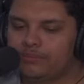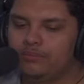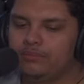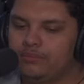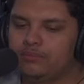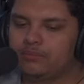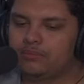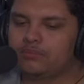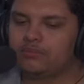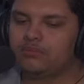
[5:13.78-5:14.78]

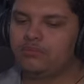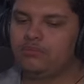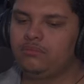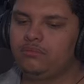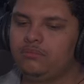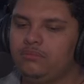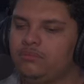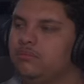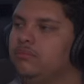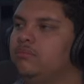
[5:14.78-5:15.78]

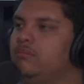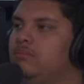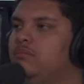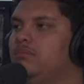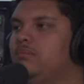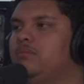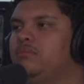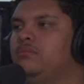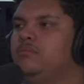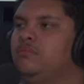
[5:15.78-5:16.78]

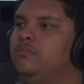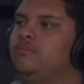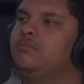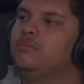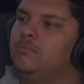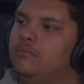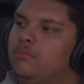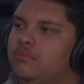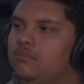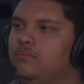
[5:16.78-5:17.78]

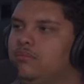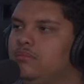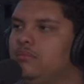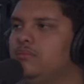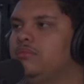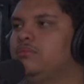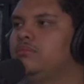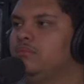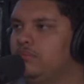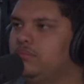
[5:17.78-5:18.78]

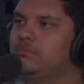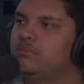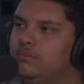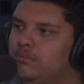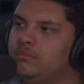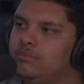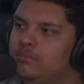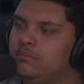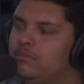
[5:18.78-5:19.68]
No words are spoken by the person on screen.